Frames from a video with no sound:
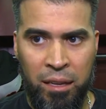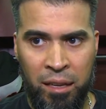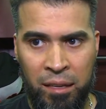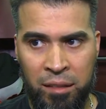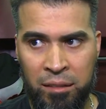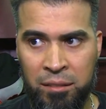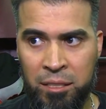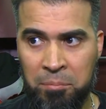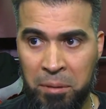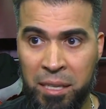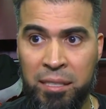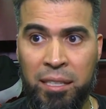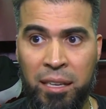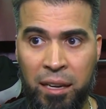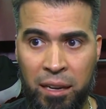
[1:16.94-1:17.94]
and
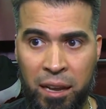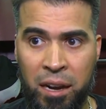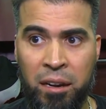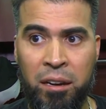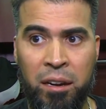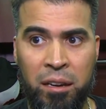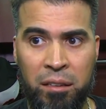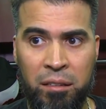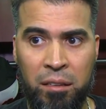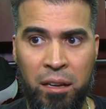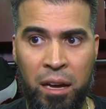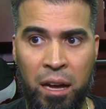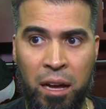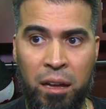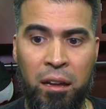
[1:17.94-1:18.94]
especially learning
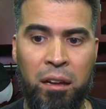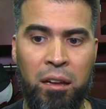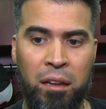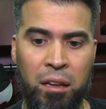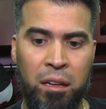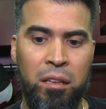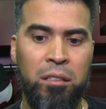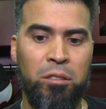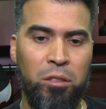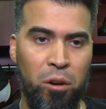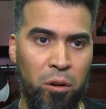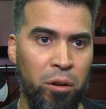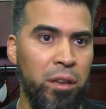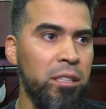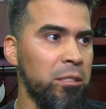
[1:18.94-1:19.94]

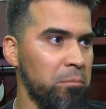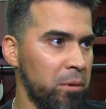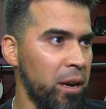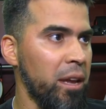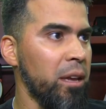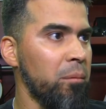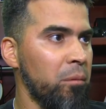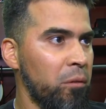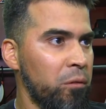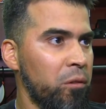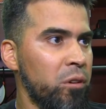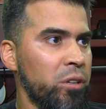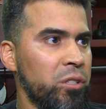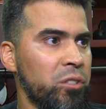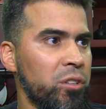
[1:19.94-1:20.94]
throwing his breaking
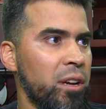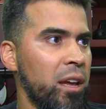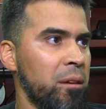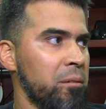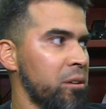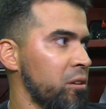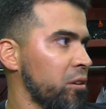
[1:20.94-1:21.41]
before a strike,